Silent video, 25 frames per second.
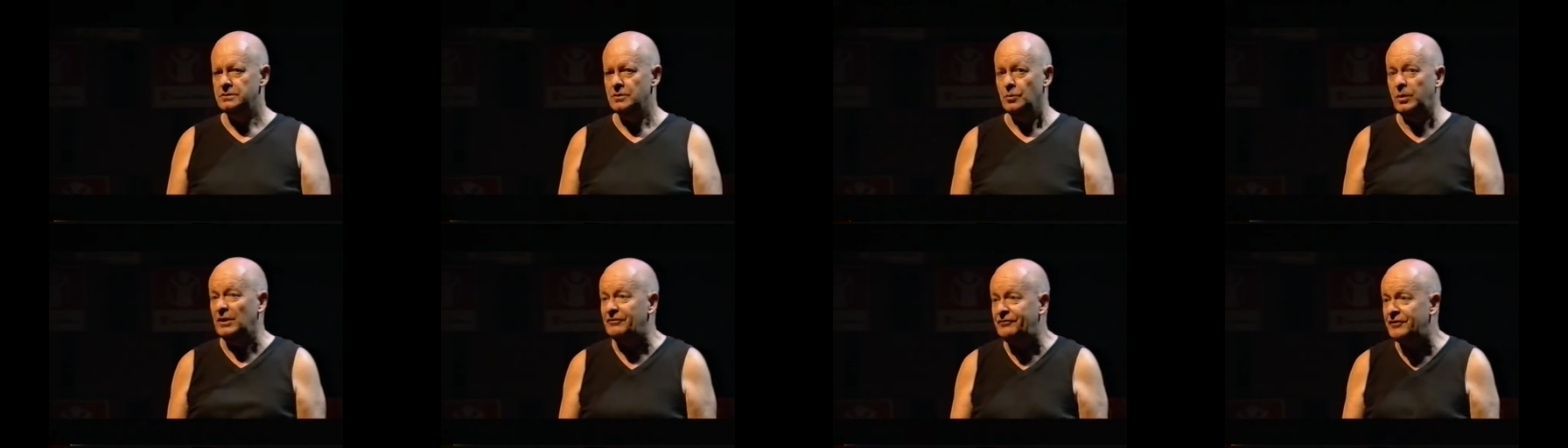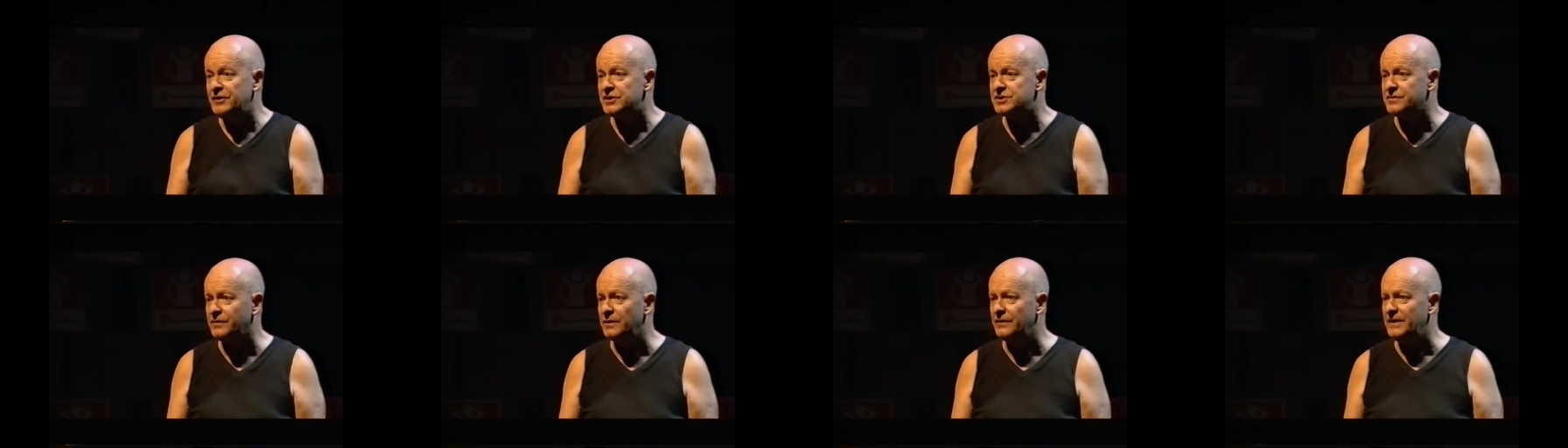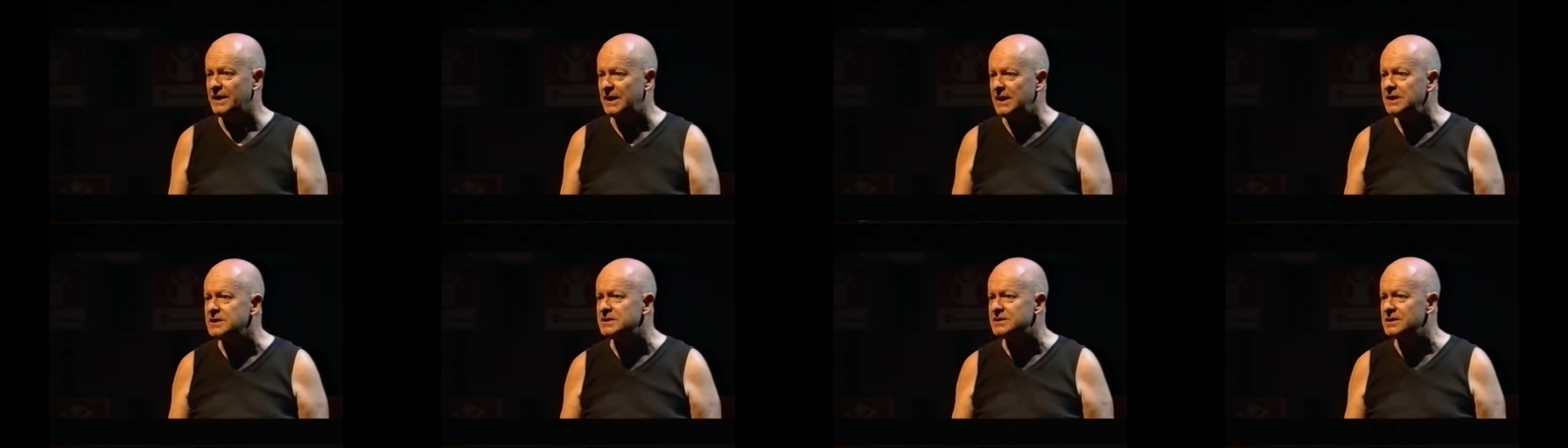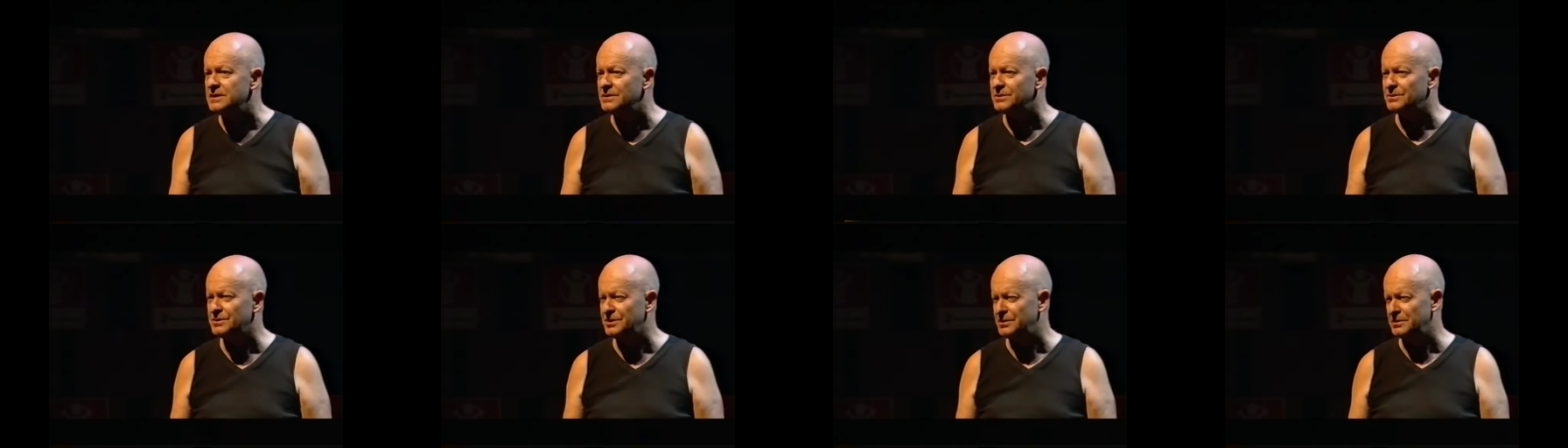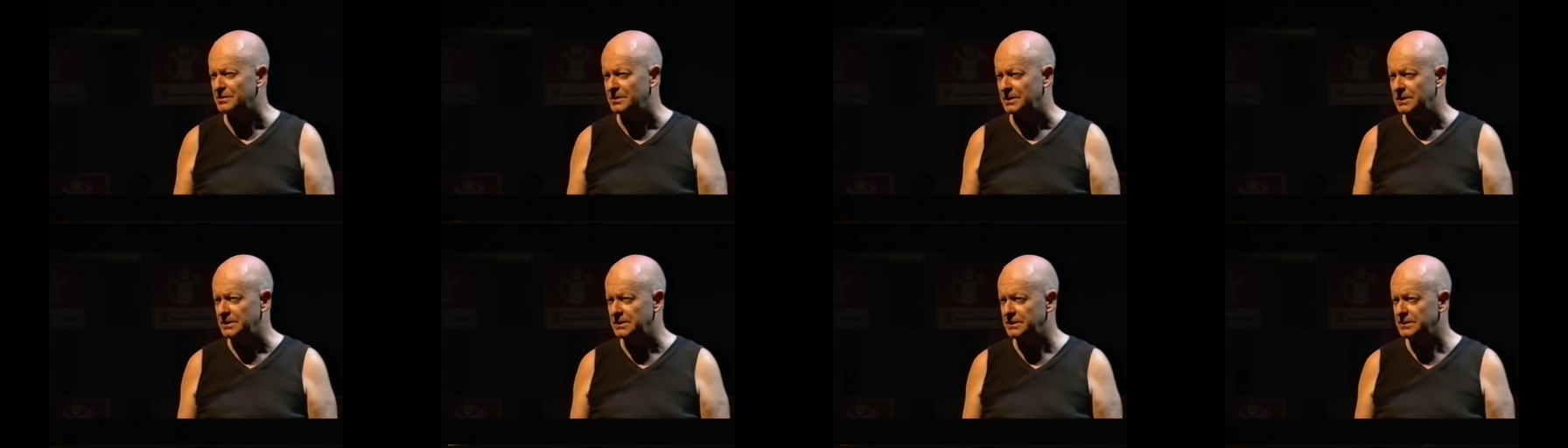Well, first of all, there is no
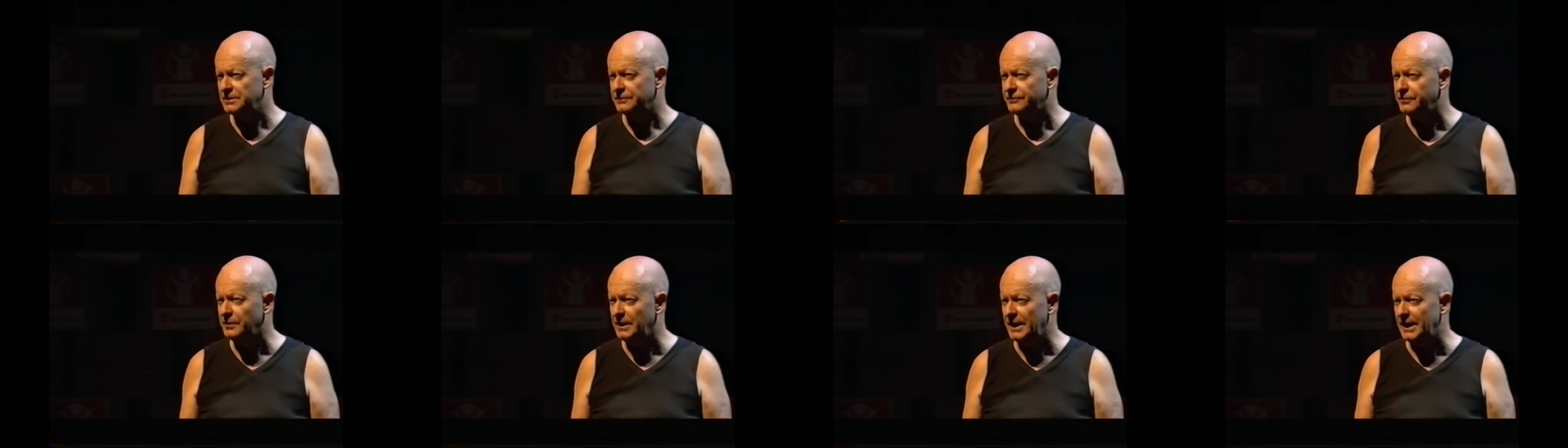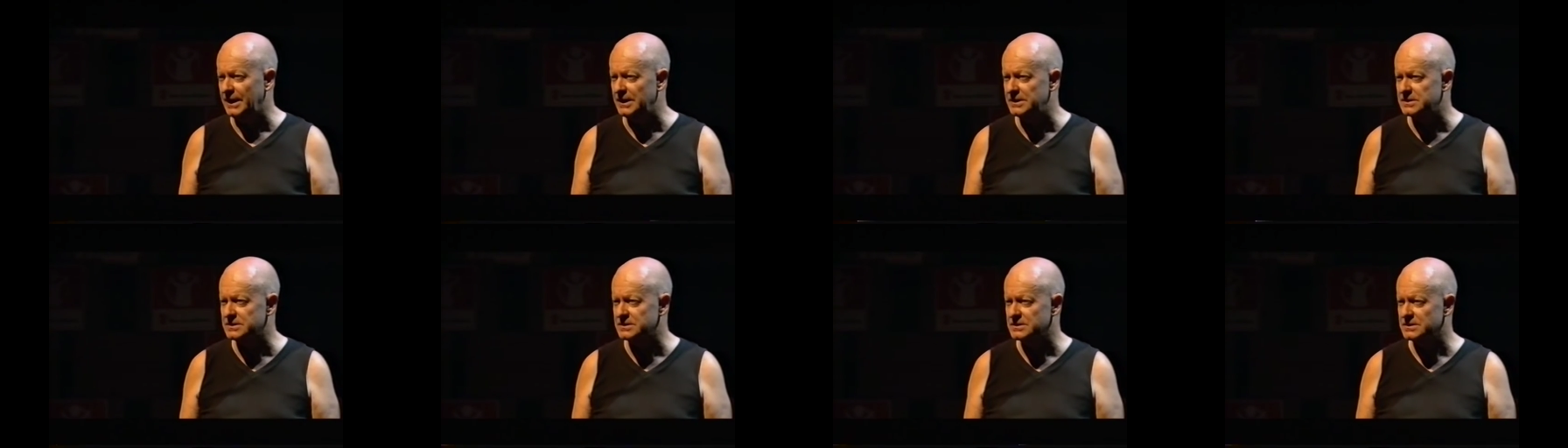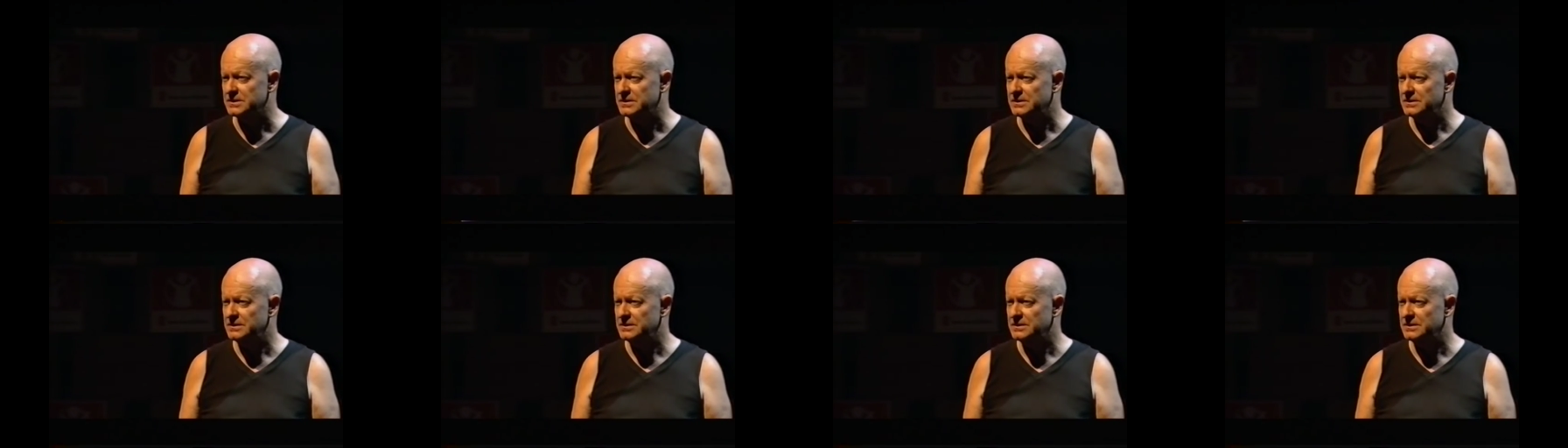cure for AIDS.